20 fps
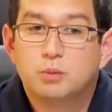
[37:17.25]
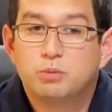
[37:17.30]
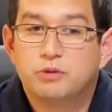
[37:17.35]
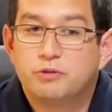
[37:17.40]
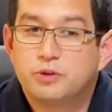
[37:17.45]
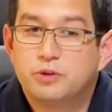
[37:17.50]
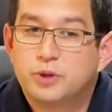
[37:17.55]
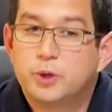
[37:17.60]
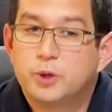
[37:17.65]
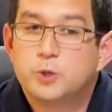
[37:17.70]

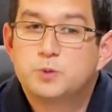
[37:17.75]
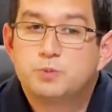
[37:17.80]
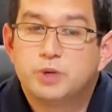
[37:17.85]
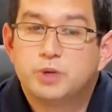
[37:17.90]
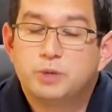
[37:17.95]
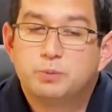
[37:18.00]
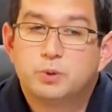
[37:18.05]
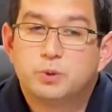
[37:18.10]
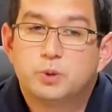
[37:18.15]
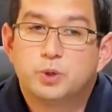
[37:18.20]
But for those
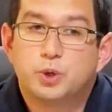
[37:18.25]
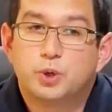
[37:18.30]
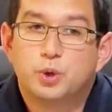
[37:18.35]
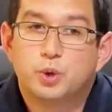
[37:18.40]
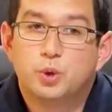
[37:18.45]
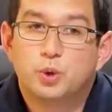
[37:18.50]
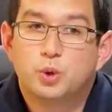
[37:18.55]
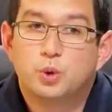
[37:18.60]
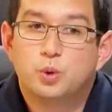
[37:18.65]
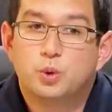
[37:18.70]
people
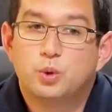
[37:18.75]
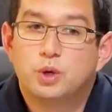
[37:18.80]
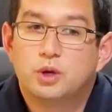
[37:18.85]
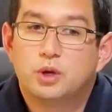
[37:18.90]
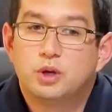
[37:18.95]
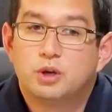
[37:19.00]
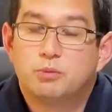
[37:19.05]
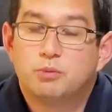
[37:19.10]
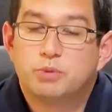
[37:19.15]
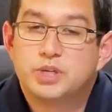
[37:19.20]
who
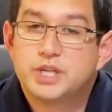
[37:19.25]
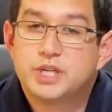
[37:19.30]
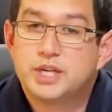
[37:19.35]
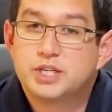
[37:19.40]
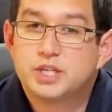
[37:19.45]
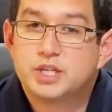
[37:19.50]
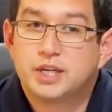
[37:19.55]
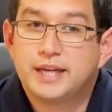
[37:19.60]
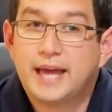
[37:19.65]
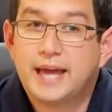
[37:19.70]

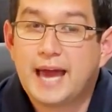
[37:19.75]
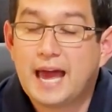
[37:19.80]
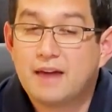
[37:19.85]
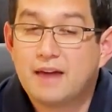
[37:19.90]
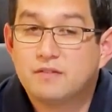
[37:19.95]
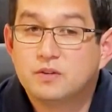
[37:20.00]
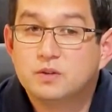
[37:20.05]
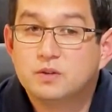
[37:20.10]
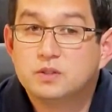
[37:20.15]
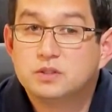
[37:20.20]
potentially
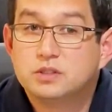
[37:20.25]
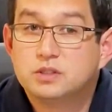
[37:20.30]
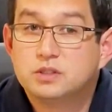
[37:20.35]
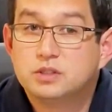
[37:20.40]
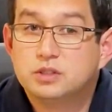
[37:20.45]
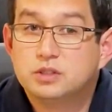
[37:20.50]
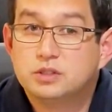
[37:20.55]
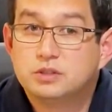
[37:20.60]
haven't